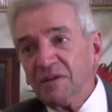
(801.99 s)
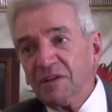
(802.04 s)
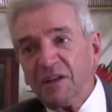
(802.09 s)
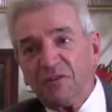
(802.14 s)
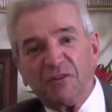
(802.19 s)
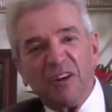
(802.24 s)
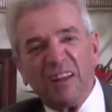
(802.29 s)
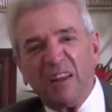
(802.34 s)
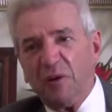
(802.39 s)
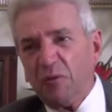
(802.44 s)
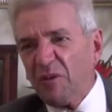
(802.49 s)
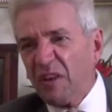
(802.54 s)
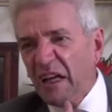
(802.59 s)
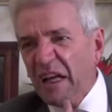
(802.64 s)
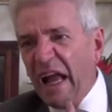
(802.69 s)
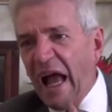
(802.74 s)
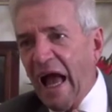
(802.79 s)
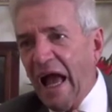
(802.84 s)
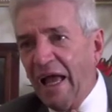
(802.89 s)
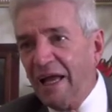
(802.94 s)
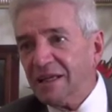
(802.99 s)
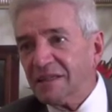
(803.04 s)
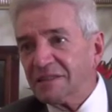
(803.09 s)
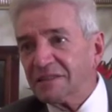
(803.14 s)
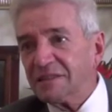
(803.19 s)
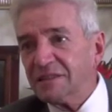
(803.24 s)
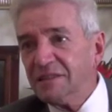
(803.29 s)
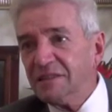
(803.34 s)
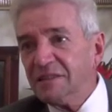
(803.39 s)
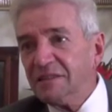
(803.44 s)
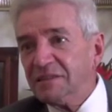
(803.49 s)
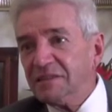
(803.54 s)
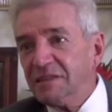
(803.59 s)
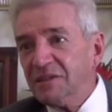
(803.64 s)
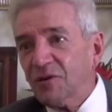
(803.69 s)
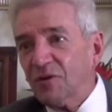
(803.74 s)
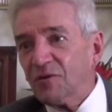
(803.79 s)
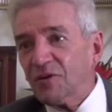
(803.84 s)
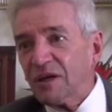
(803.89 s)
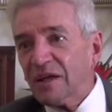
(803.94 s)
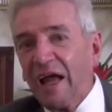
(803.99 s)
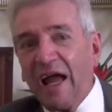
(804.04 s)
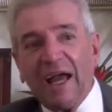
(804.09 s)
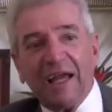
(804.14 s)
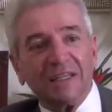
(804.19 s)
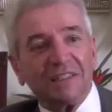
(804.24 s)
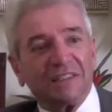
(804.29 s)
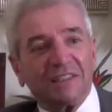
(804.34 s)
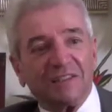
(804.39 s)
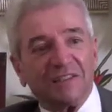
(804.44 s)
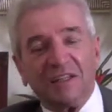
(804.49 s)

The, they were the guys you know, the guys,